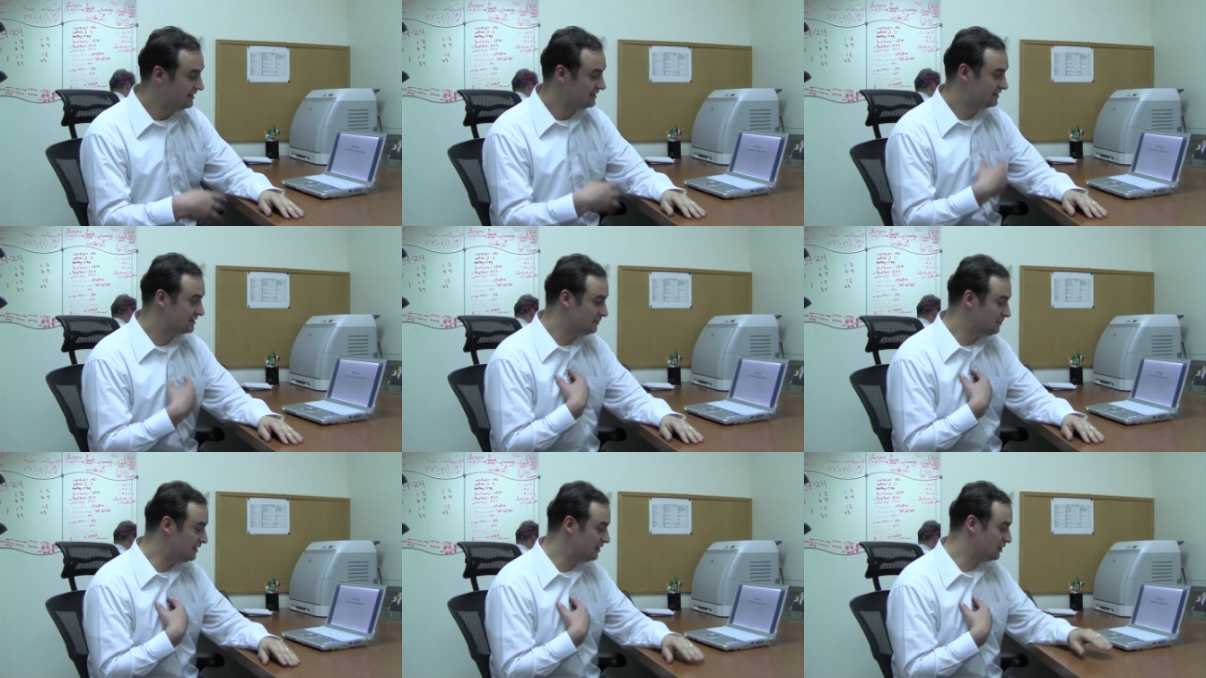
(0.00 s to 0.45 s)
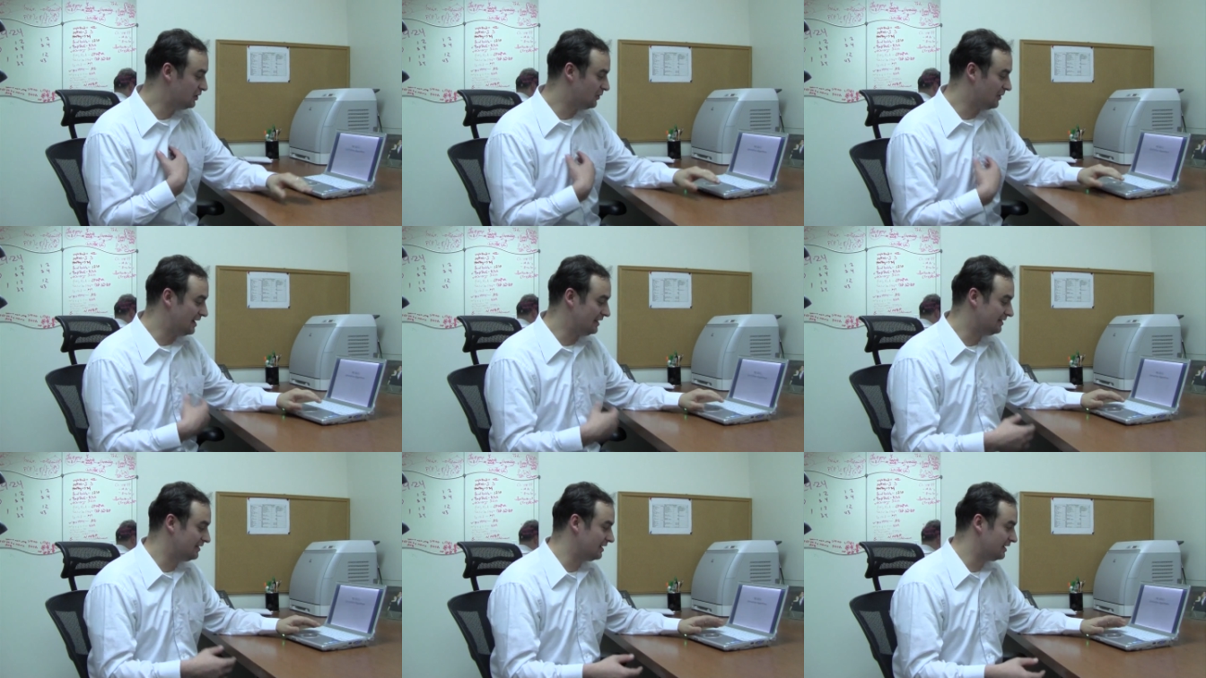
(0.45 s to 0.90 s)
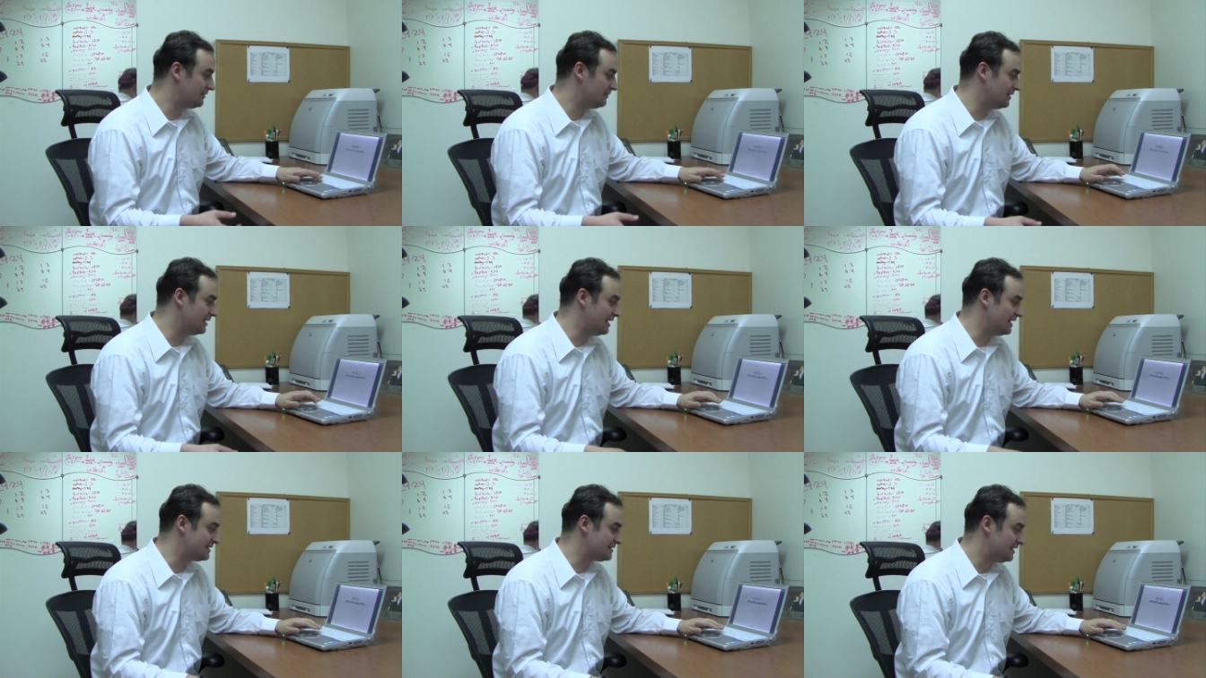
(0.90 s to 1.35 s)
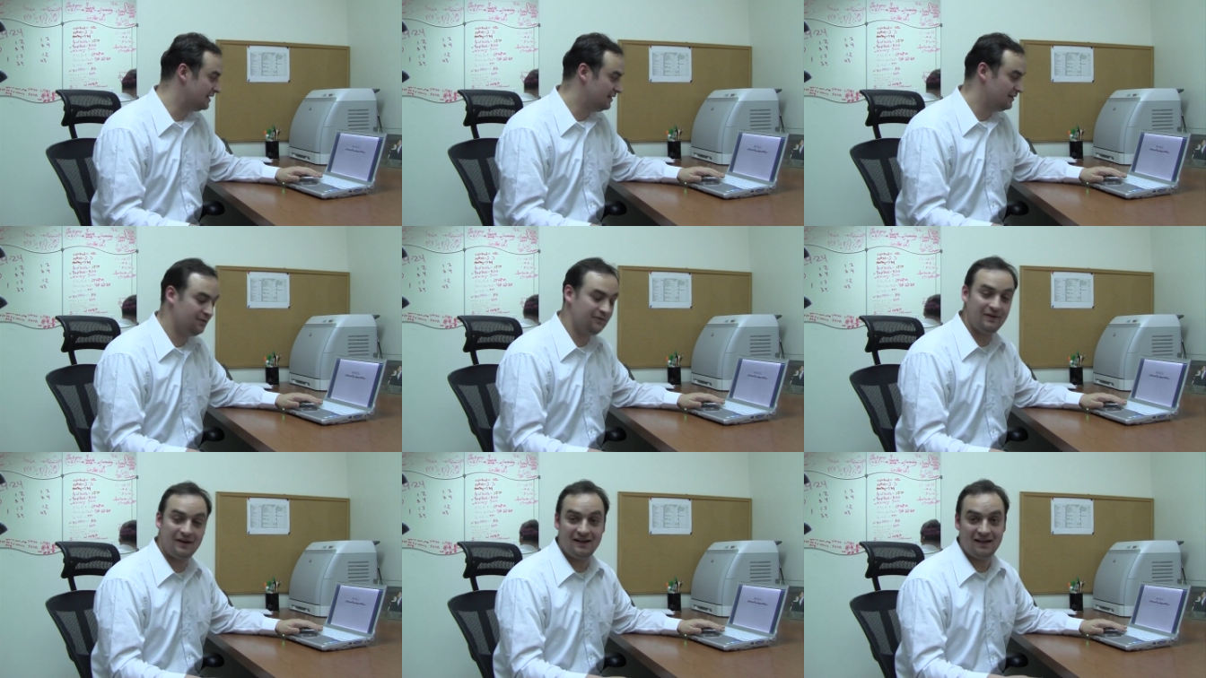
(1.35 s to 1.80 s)
To me though, I think of it as
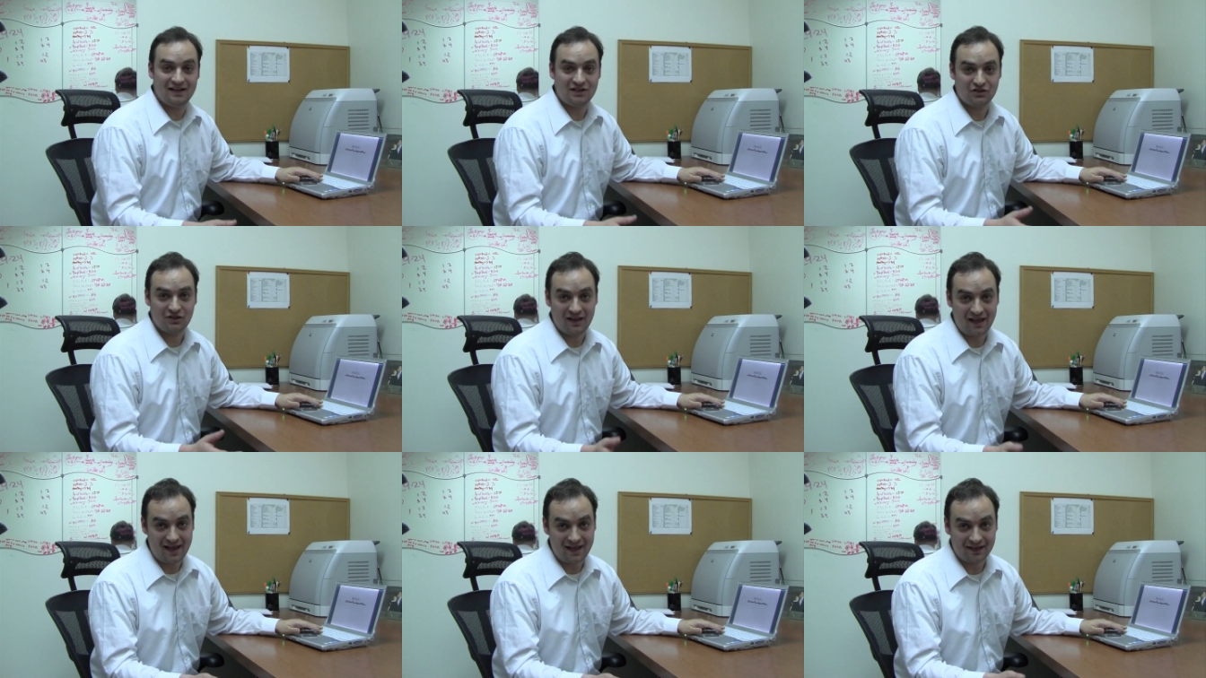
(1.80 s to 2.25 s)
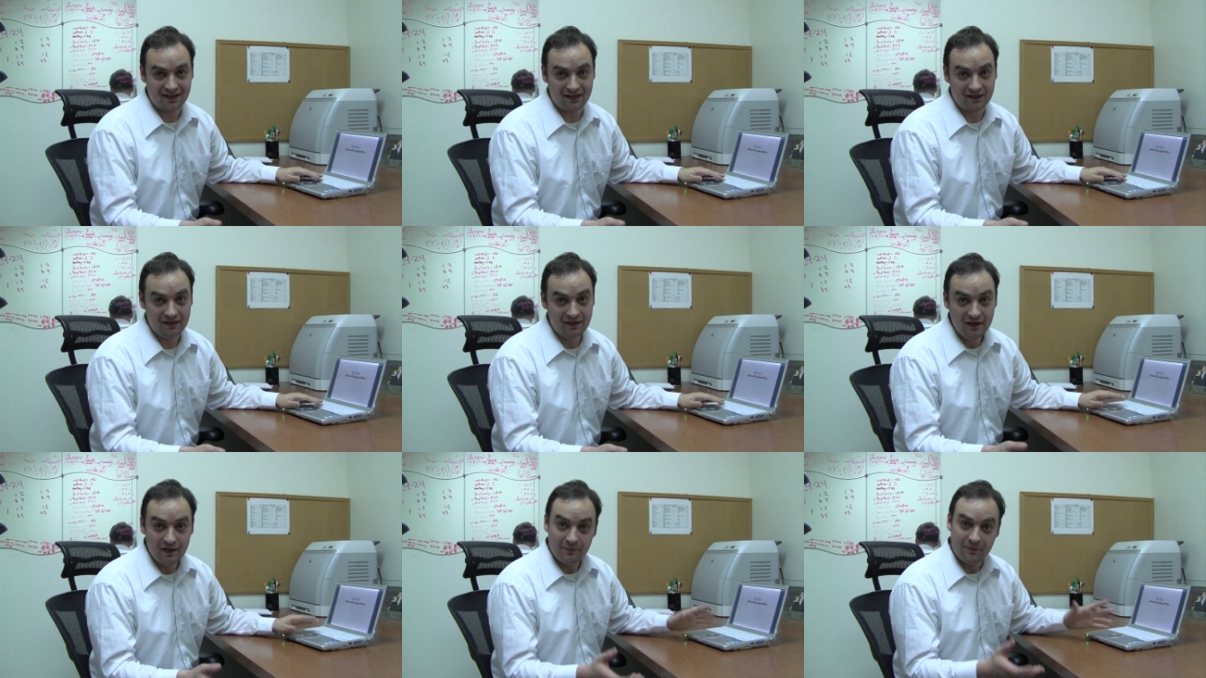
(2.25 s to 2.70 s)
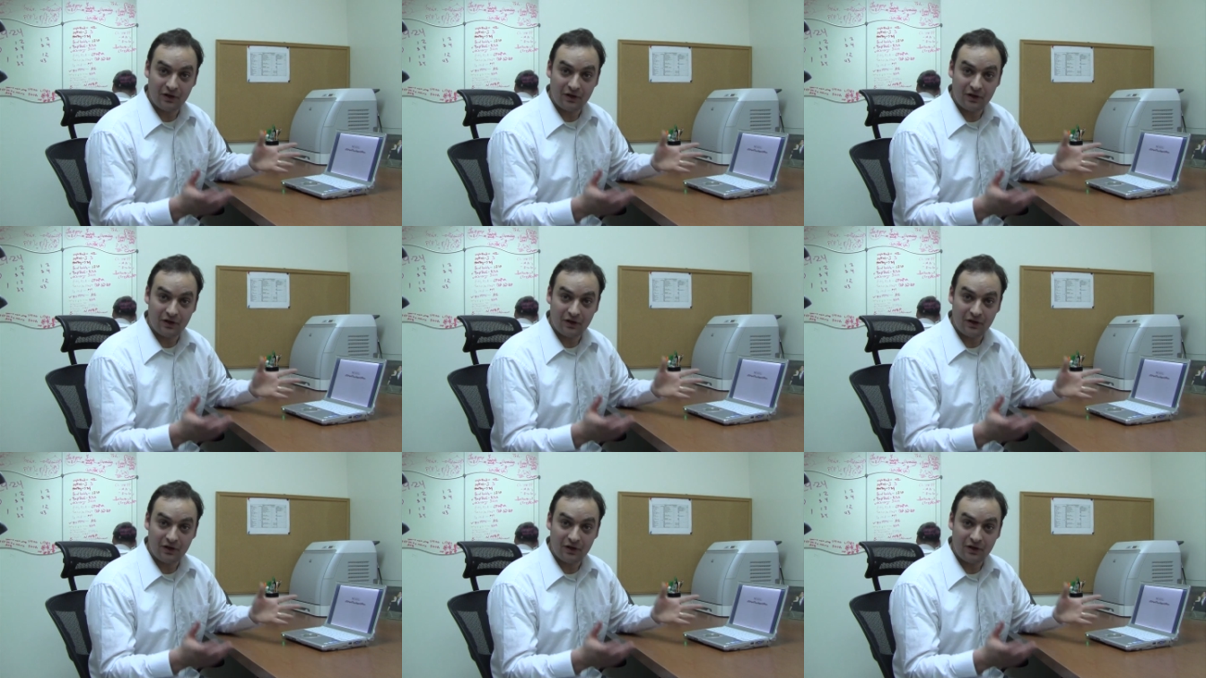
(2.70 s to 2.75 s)
financial hacking,